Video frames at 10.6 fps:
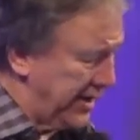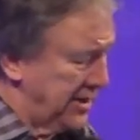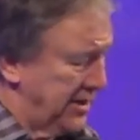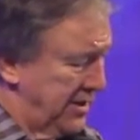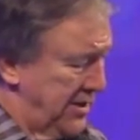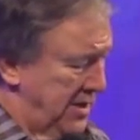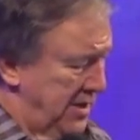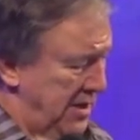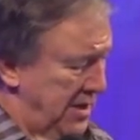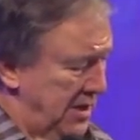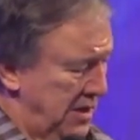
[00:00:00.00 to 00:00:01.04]
and
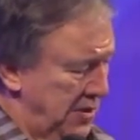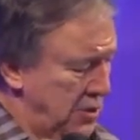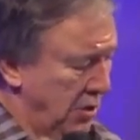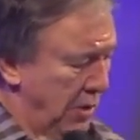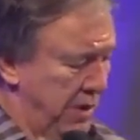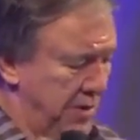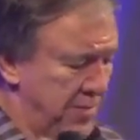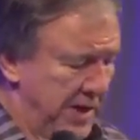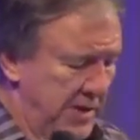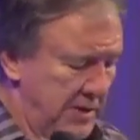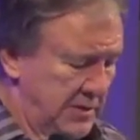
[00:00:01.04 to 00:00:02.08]
you are with
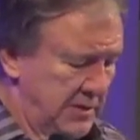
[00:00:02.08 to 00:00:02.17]
me.